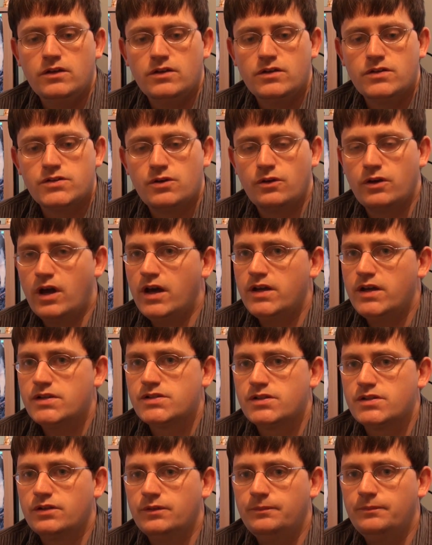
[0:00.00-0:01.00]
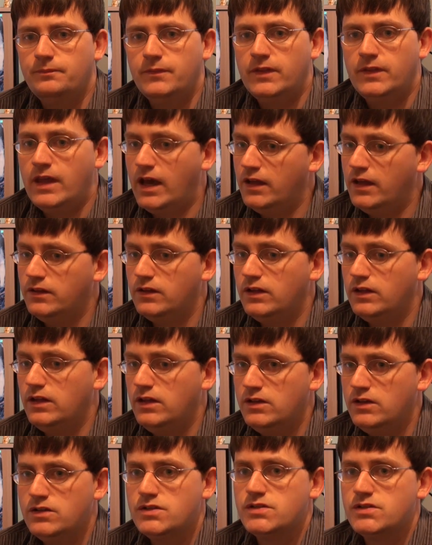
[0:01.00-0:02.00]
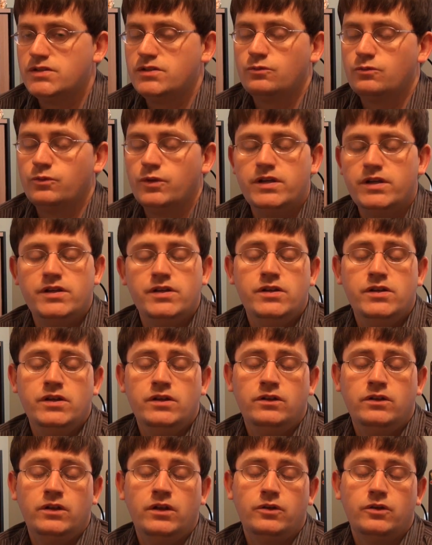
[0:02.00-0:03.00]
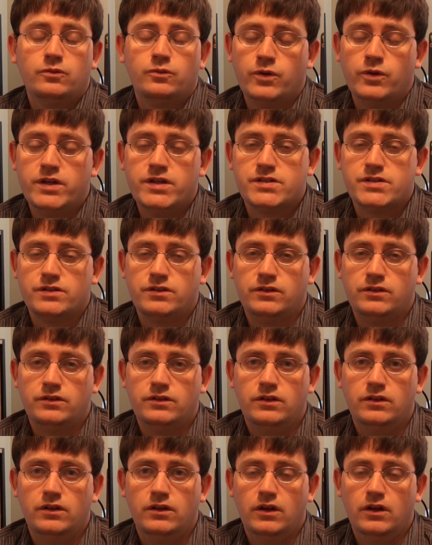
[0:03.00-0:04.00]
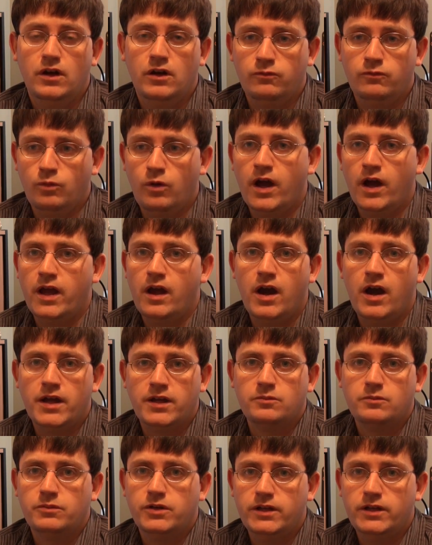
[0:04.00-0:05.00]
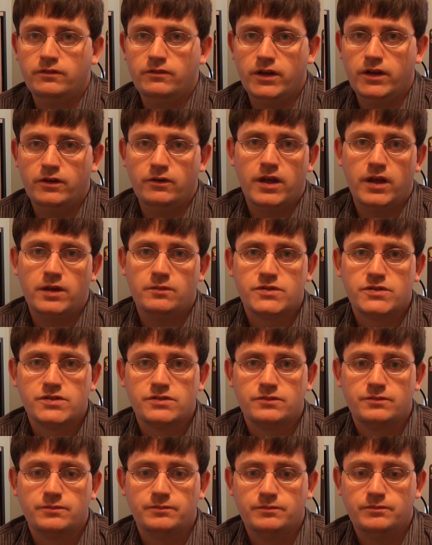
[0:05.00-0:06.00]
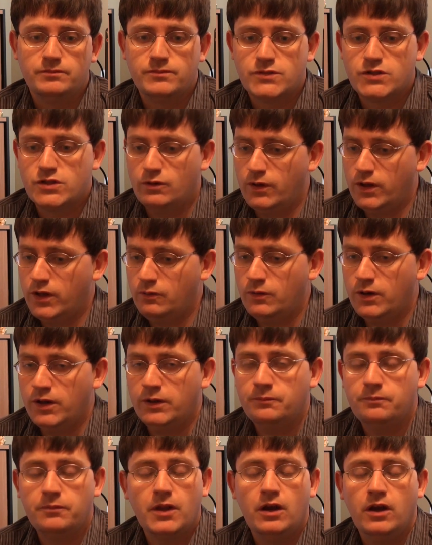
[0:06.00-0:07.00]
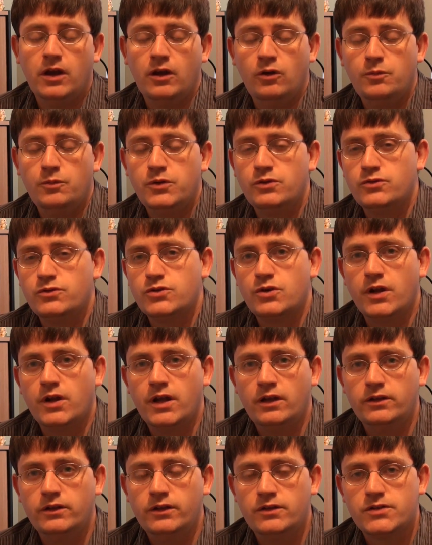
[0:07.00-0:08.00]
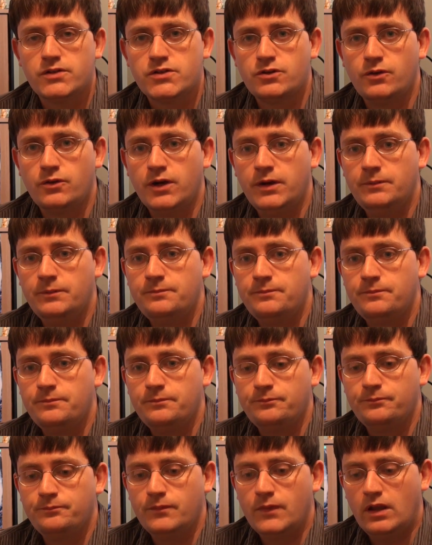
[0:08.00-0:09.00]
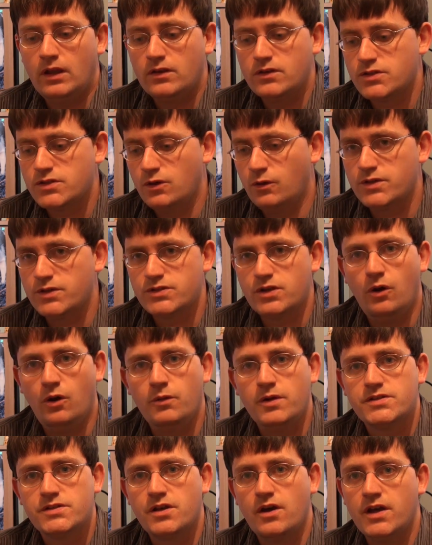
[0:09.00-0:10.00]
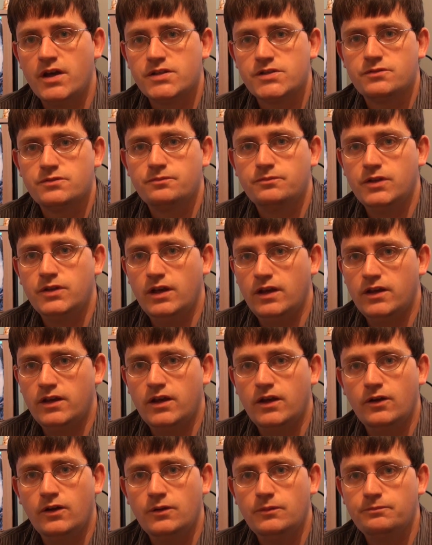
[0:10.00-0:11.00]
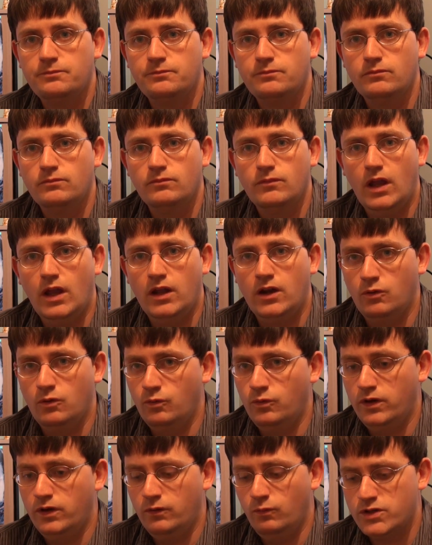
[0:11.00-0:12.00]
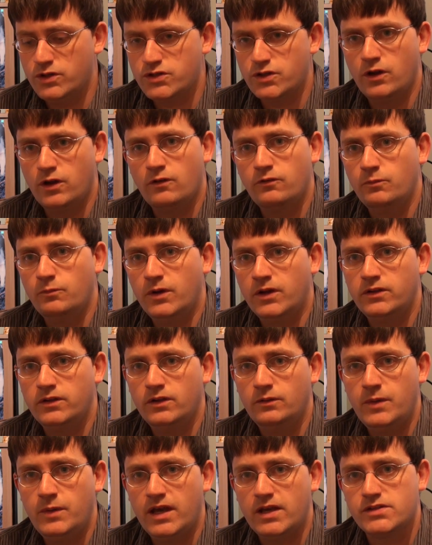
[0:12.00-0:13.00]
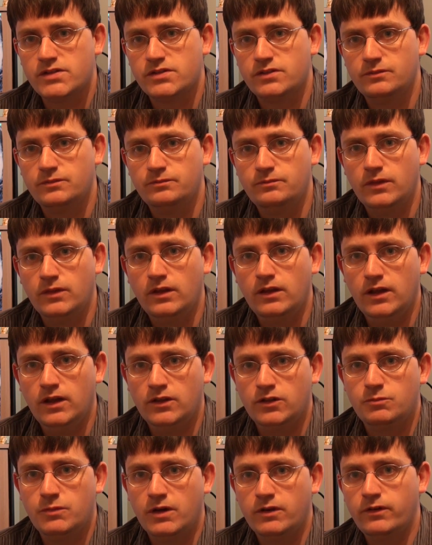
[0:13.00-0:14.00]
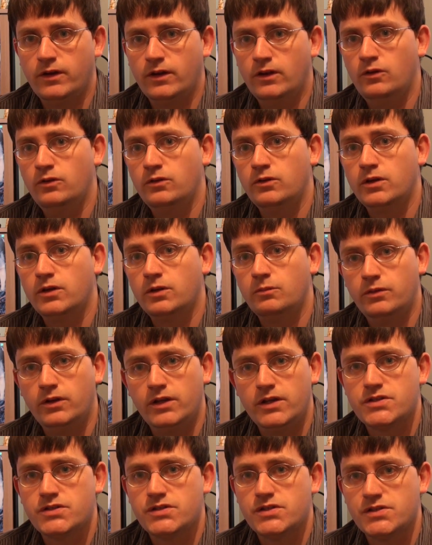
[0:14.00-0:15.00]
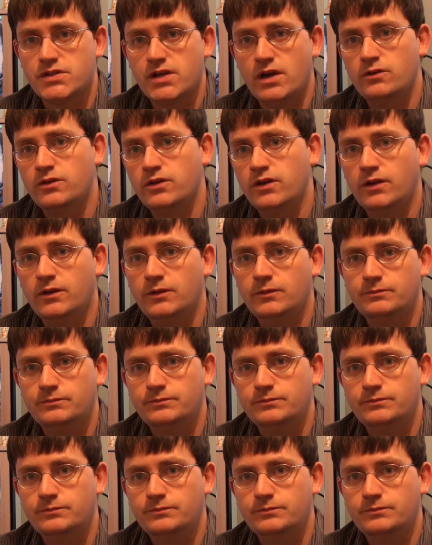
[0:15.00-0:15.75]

So guys, that is the real reason of why I complete video games. So anyway, I hope you enjoyed that little story. So as always guys, take care, and I wish you nothing but the best. And to my fellow completionists out there,